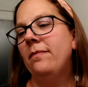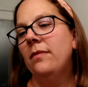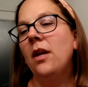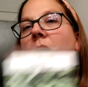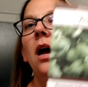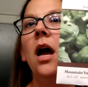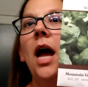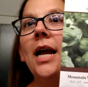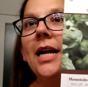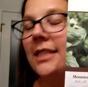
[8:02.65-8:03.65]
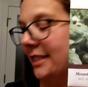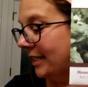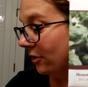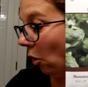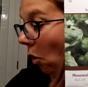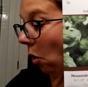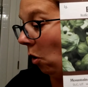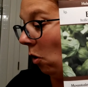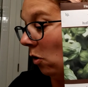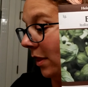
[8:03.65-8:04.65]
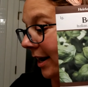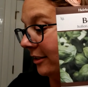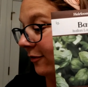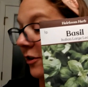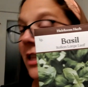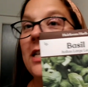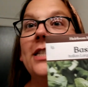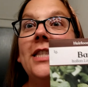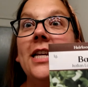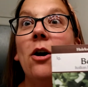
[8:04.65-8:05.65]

I got seeds. Oh, that's for this thing.